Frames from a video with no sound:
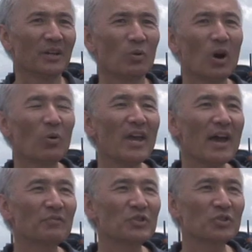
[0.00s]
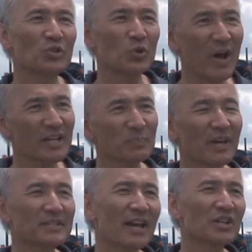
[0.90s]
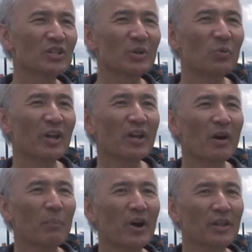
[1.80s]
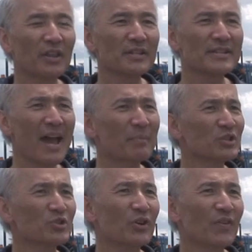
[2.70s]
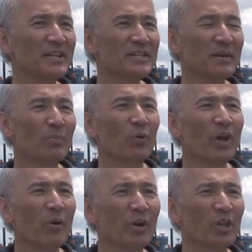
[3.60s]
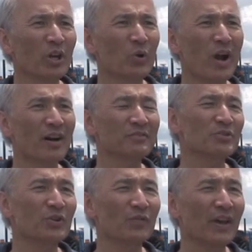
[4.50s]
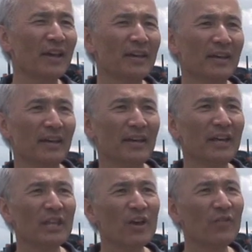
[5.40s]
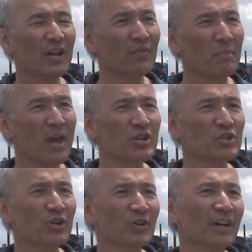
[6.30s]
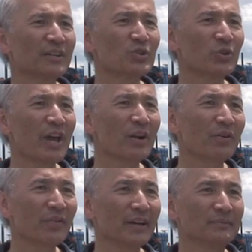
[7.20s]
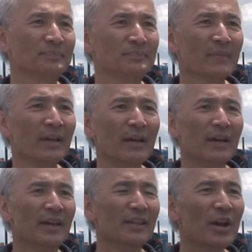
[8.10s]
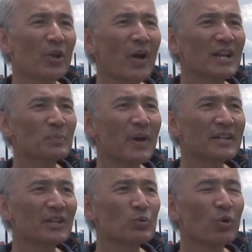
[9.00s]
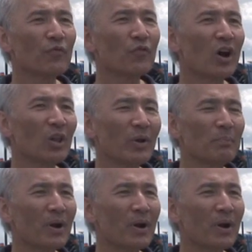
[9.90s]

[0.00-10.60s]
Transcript: Well, we have two aspects actually. We are part of the damage survey team, both aerial and ground survey, in the event of a major tornado event. The other aspect is we're following